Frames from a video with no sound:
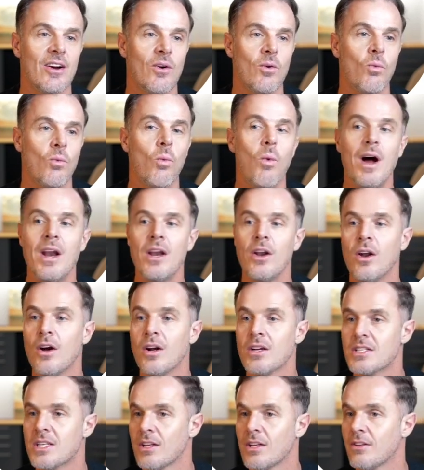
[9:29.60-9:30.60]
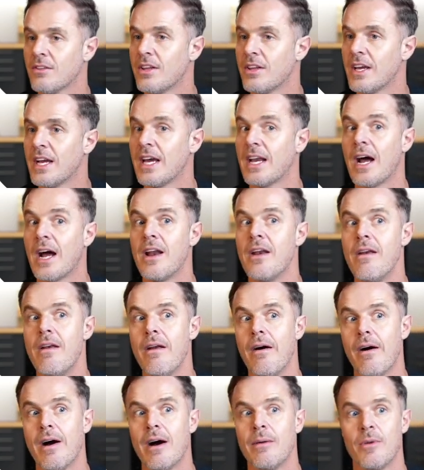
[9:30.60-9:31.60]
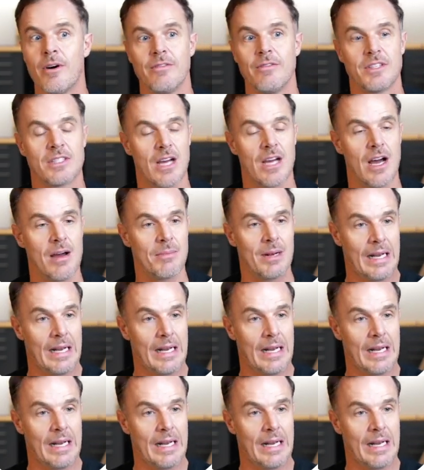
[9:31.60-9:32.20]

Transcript: One last little thing, and I know I'm over time.